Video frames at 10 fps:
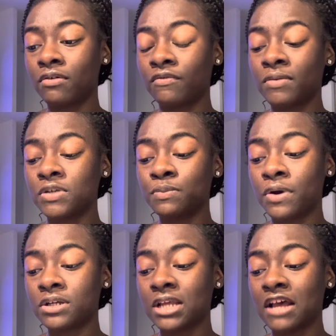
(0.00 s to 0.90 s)
from this
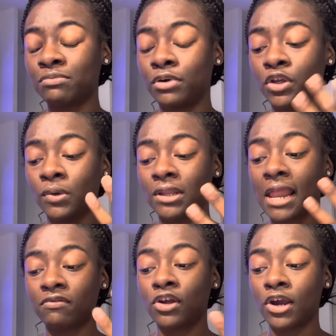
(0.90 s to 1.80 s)
person has brought you a lot
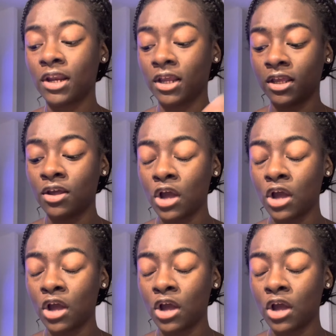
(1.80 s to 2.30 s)
of clarity